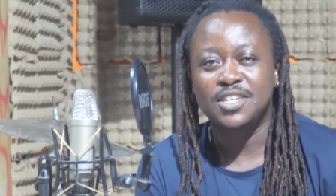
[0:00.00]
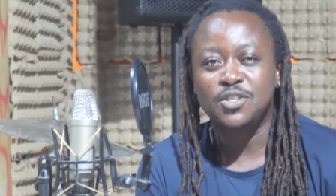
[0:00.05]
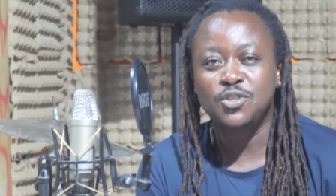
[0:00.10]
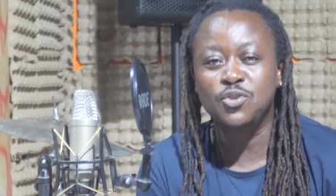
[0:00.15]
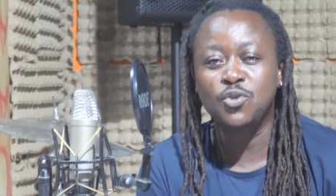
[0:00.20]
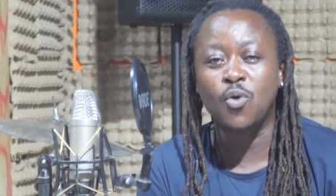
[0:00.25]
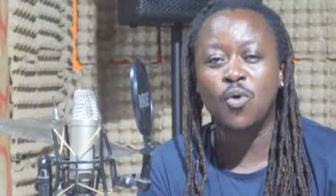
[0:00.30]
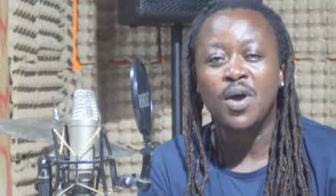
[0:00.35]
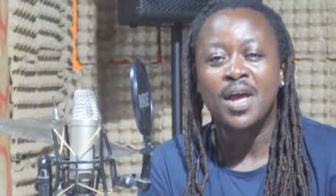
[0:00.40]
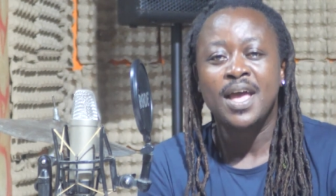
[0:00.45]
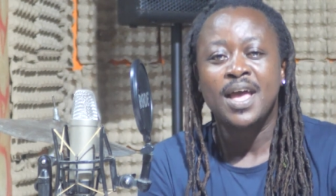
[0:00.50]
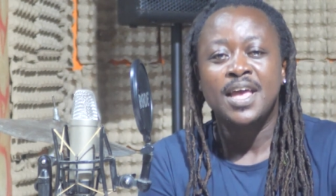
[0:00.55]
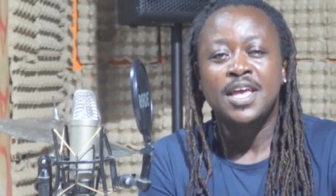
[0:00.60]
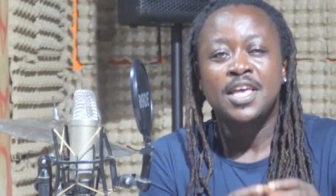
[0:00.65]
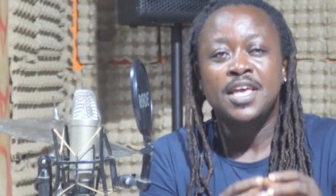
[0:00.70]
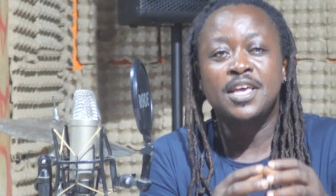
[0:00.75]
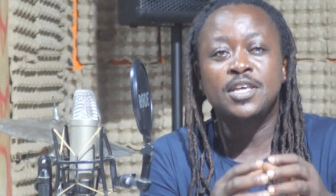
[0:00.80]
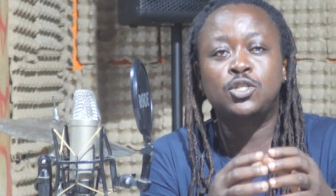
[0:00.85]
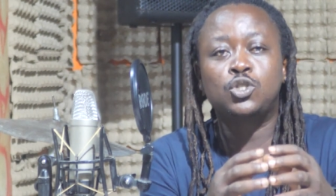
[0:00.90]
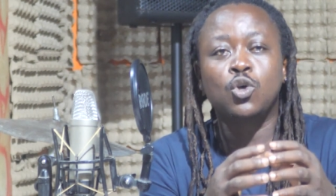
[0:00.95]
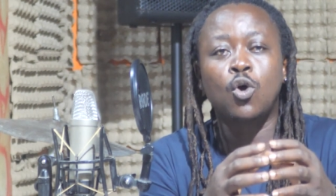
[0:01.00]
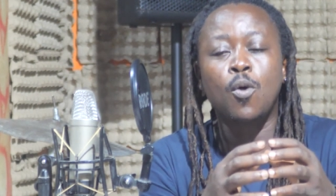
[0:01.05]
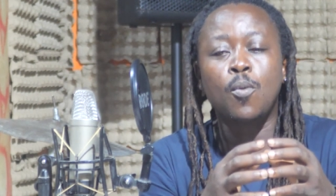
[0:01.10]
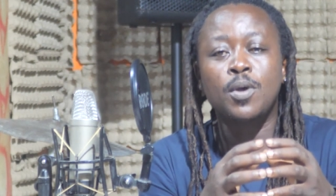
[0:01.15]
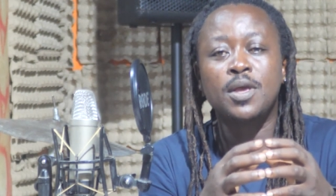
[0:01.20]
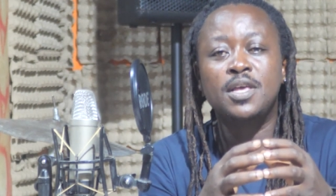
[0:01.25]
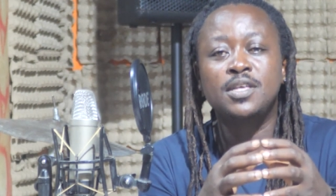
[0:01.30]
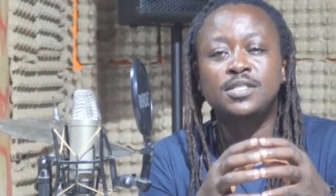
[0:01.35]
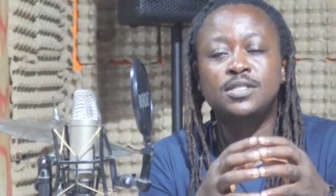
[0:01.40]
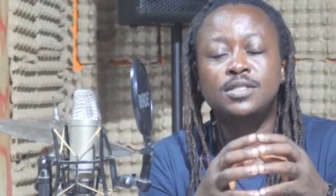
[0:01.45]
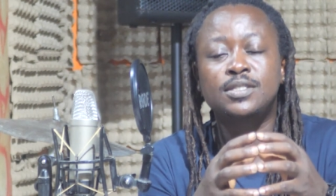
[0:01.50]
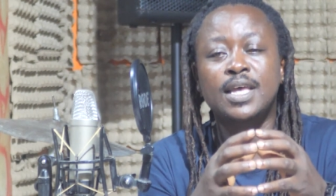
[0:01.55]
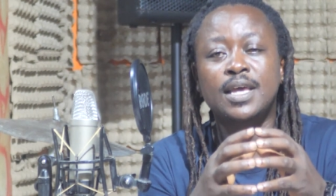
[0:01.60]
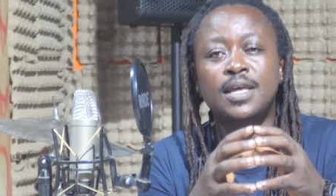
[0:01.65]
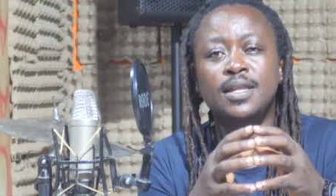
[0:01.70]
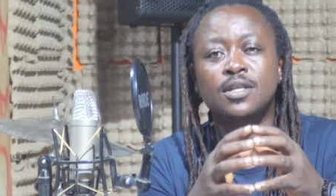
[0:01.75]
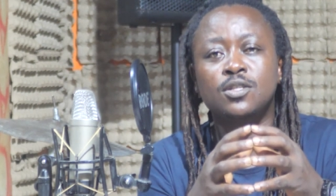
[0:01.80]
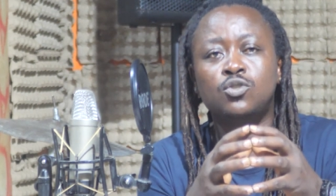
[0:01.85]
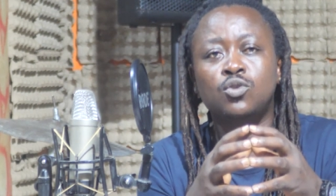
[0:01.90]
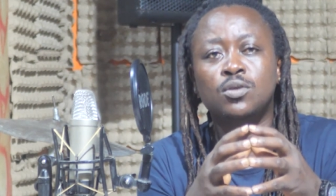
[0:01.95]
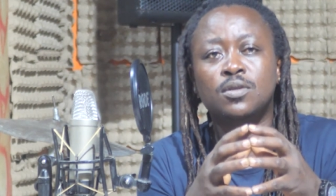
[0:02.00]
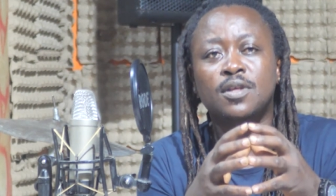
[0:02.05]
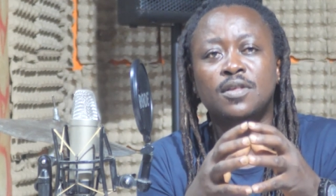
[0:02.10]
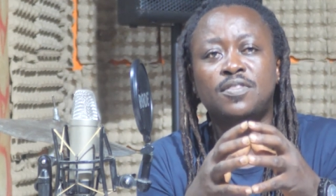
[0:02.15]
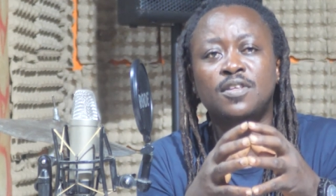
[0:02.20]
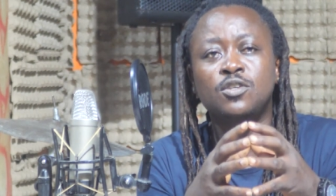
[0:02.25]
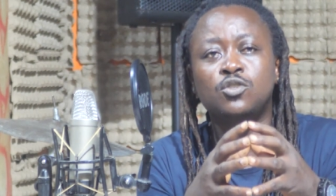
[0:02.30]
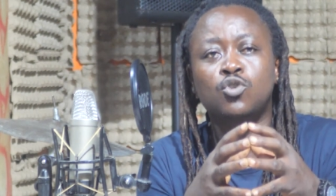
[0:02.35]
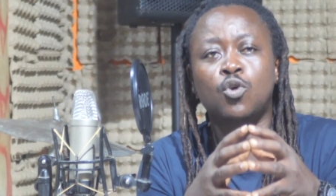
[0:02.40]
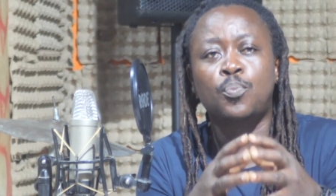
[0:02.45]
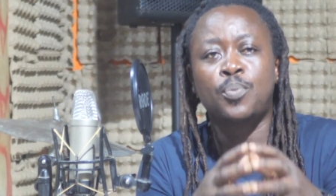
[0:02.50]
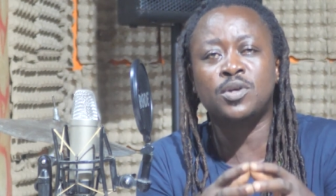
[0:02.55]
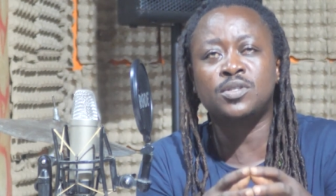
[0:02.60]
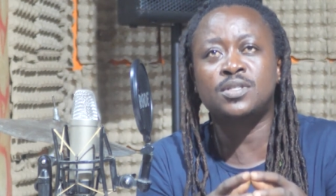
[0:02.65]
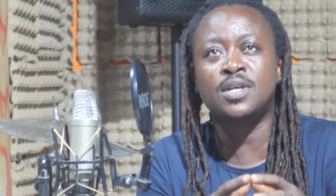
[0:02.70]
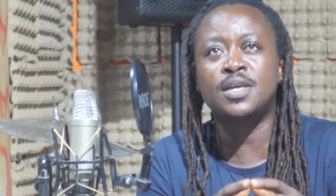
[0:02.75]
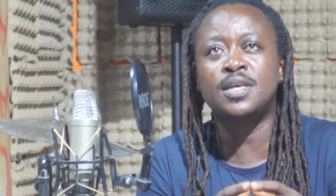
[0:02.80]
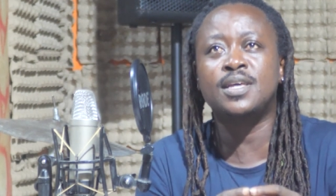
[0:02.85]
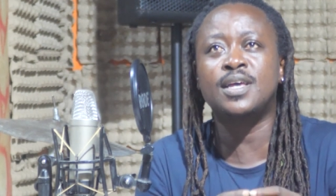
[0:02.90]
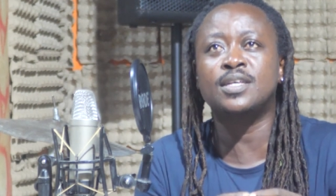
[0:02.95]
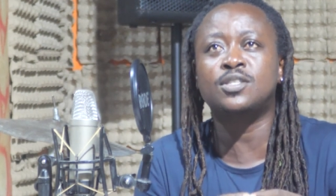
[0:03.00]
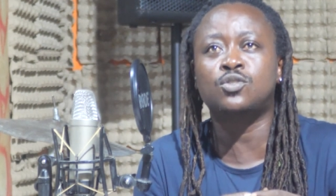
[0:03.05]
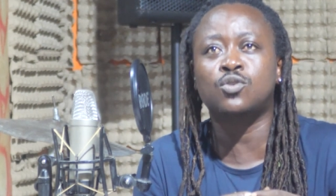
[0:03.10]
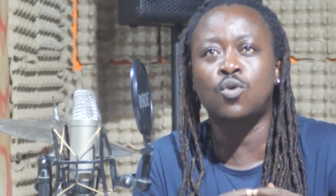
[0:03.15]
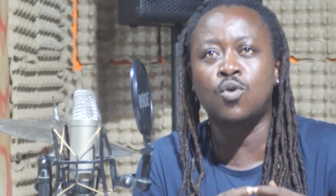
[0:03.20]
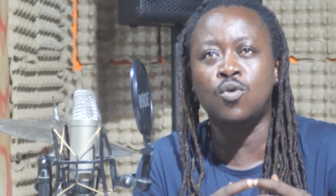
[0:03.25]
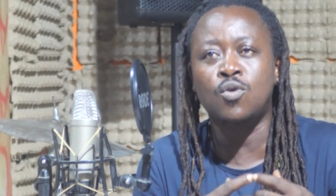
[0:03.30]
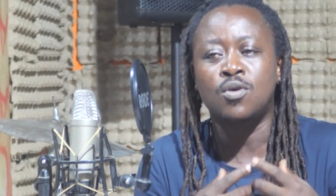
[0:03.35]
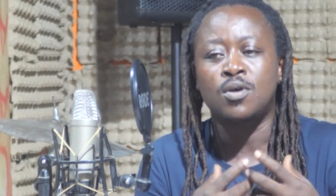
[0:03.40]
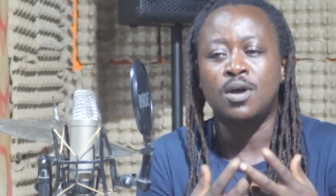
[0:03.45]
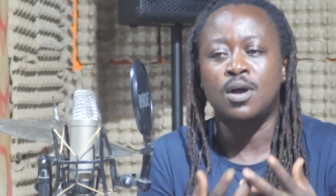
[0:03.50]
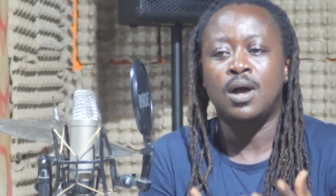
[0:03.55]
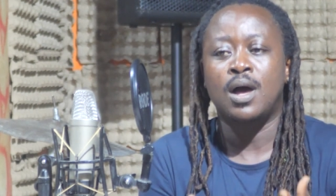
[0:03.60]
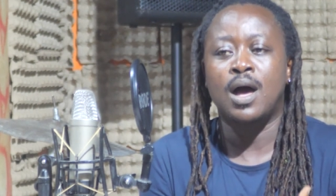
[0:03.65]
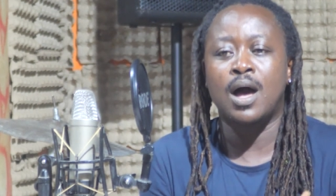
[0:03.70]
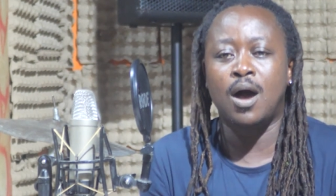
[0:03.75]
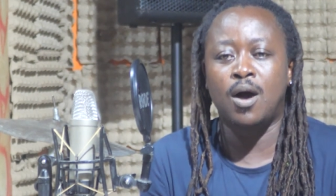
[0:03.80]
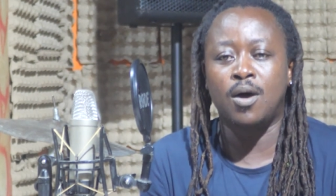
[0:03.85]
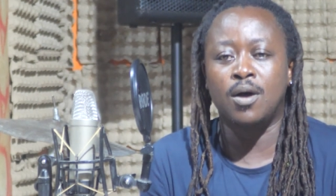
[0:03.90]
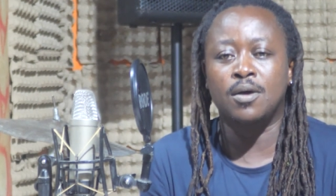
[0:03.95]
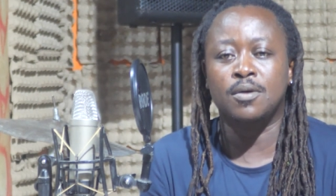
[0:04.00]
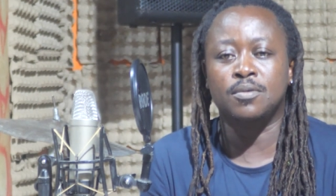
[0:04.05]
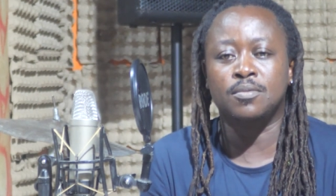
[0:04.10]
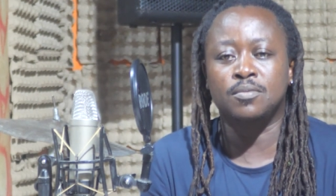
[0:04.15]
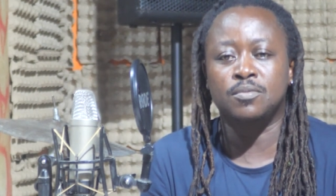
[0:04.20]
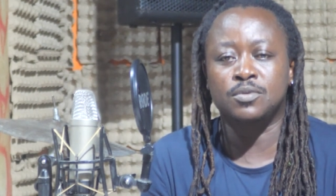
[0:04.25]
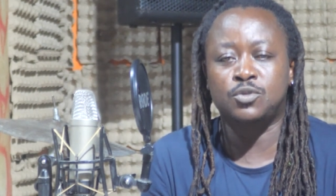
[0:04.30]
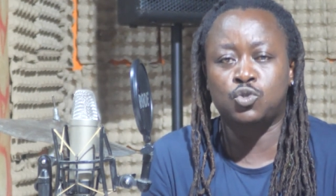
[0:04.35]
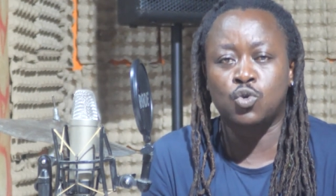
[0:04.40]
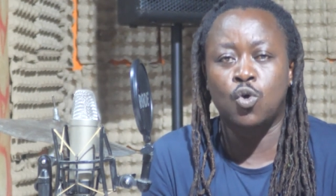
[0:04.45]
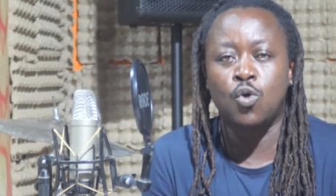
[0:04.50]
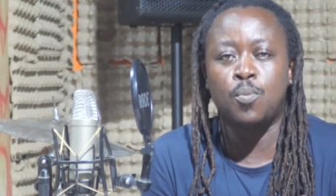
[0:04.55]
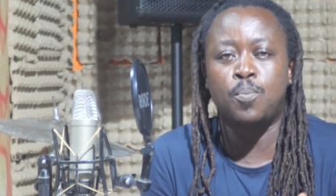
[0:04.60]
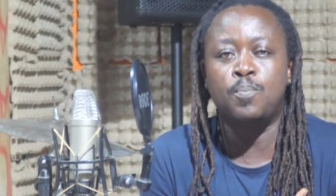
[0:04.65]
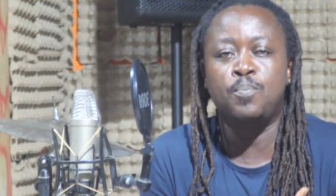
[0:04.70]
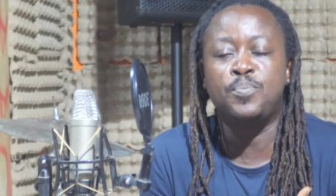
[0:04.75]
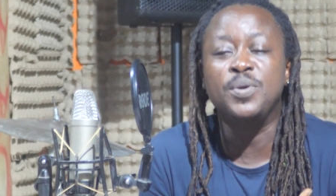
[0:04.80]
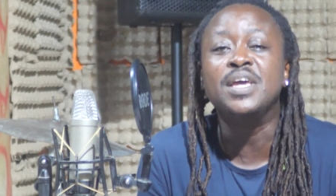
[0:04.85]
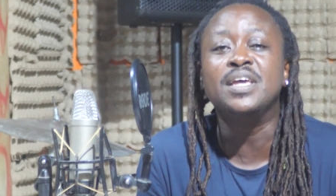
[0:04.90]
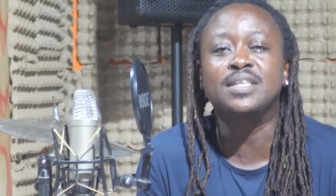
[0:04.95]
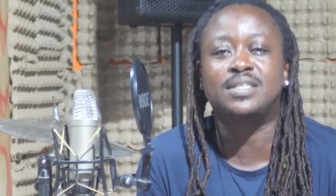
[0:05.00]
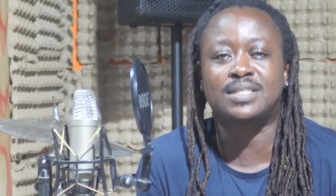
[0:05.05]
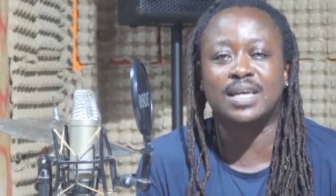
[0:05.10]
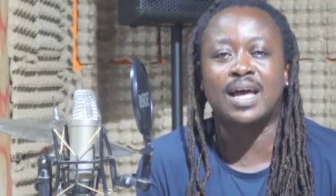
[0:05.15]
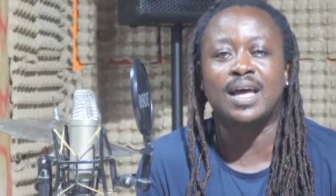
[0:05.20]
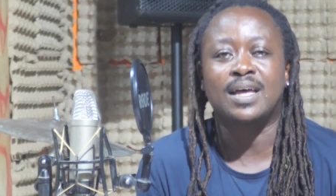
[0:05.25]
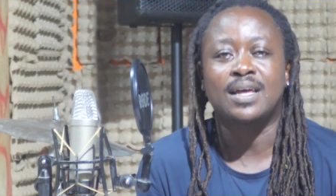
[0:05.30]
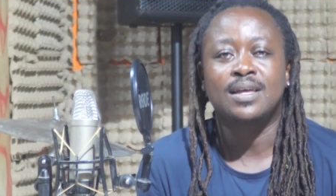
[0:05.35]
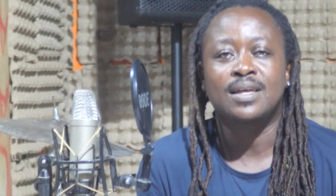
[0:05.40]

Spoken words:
You know, he's taking the thing so personal, he gets so bitter